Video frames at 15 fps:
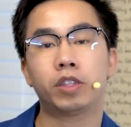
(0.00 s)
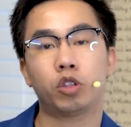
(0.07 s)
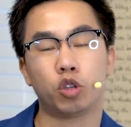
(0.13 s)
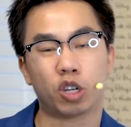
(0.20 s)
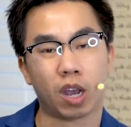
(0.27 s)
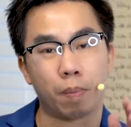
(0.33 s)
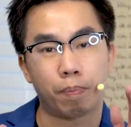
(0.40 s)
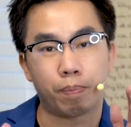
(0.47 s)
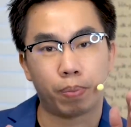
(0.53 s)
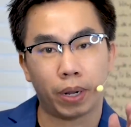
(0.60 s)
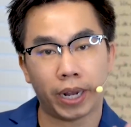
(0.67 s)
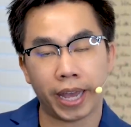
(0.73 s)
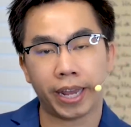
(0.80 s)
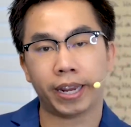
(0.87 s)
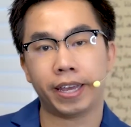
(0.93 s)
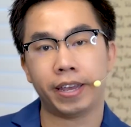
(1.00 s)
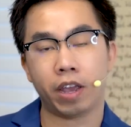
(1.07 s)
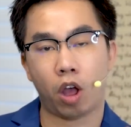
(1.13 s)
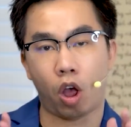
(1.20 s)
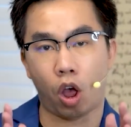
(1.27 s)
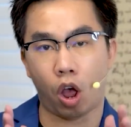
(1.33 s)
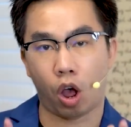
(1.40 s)
to
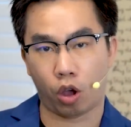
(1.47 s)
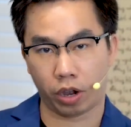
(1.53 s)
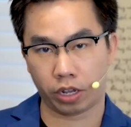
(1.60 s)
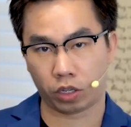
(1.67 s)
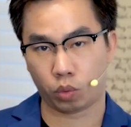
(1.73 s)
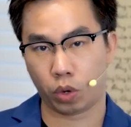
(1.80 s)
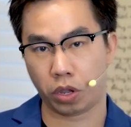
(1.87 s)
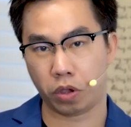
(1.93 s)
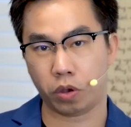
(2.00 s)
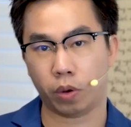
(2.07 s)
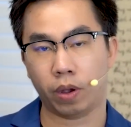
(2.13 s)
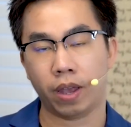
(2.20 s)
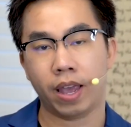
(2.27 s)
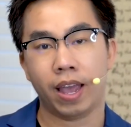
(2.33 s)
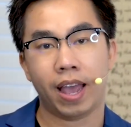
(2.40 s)
completely honest with you.